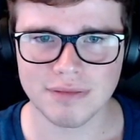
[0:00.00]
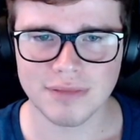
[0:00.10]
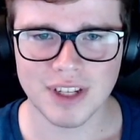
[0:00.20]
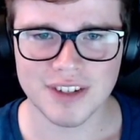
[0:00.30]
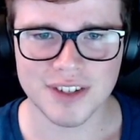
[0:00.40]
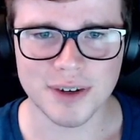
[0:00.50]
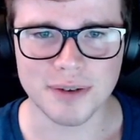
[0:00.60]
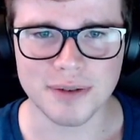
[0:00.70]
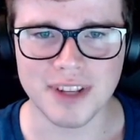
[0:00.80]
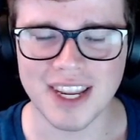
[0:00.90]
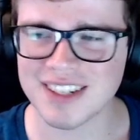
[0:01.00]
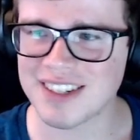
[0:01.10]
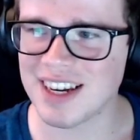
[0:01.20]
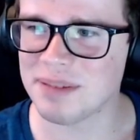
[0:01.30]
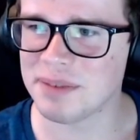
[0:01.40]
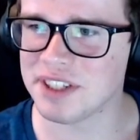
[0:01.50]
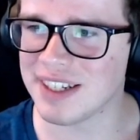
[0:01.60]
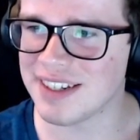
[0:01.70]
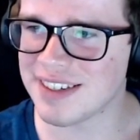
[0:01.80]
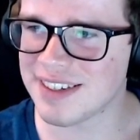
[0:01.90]
So next item on the
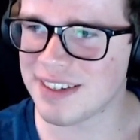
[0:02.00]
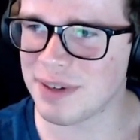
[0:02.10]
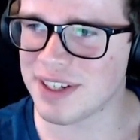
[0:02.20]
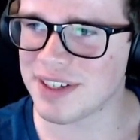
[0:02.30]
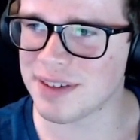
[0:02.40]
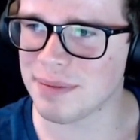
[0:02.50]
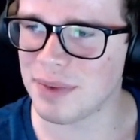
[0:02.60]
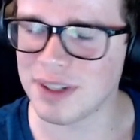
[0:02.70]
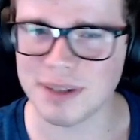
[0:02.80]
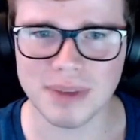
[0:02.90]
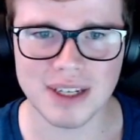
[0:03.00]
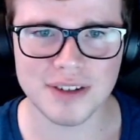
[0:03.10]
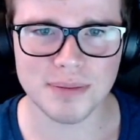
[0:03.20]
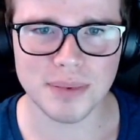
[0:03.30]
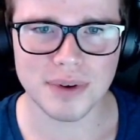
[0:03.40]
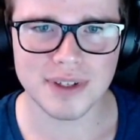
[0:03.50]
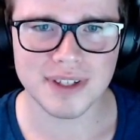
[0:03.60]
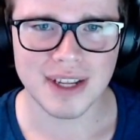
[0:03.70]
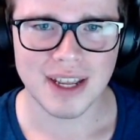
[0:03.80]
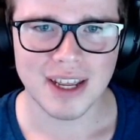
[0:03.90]
list, which is multiplayer support.
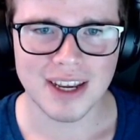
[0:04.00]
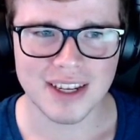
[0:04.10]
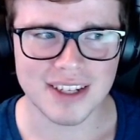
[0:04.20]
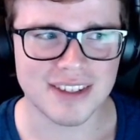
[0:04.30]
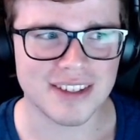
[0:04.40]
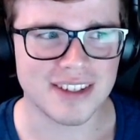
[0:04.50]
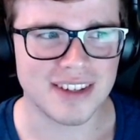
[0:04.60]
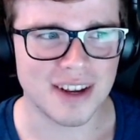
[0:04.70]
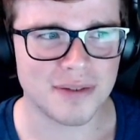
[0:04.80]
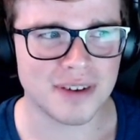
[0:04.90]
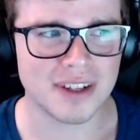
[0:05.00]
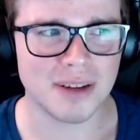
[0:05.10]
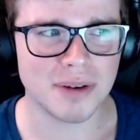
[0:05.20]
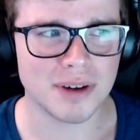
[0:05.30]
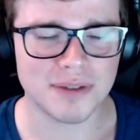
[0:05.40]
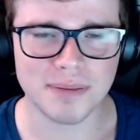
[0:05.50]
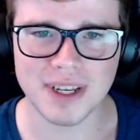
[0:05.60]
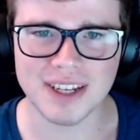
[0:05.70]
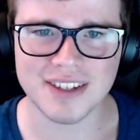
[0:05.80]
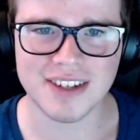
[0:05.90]
It is definitely one of the
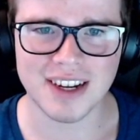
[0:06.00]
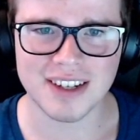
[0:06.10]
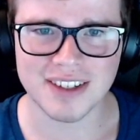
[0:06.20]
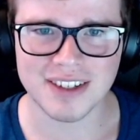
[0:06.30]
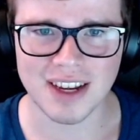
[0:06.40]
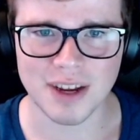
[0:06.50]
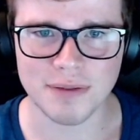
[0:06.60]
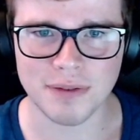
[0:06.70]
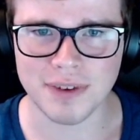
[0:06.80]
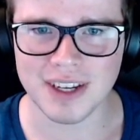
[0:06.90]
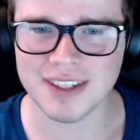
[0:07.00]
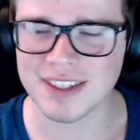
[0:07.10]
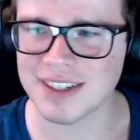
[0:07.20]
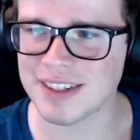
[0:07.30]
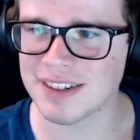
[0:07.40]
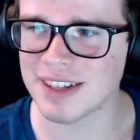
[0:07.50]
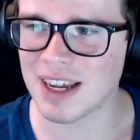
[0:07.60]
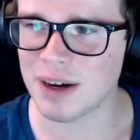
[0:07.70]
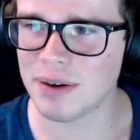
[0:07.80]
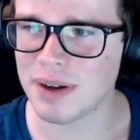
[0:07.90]
biggest challenges I've faced until
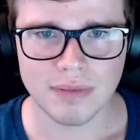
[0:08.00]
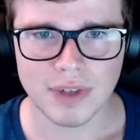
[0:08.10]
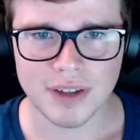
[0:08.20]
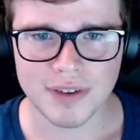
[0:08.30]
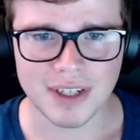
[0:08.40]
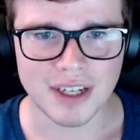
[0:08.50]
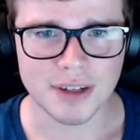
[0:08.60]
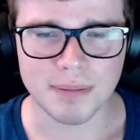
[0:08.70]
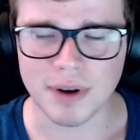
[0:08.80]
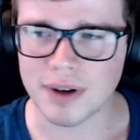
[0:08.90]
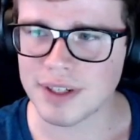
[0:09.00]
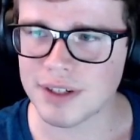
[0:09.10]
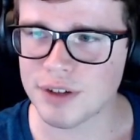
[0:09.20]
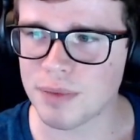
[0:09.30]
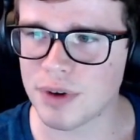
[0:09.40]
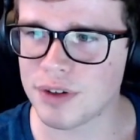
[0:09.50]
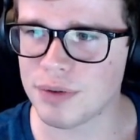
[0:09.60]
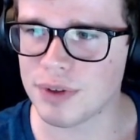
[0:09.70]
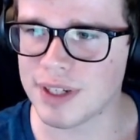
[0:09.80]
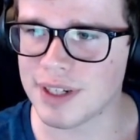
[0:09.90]
now. I think that the part in the Smart
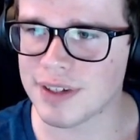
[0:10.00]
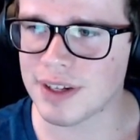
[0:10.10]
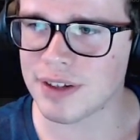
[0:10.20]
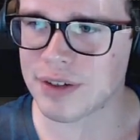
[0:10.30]
Duel Disc is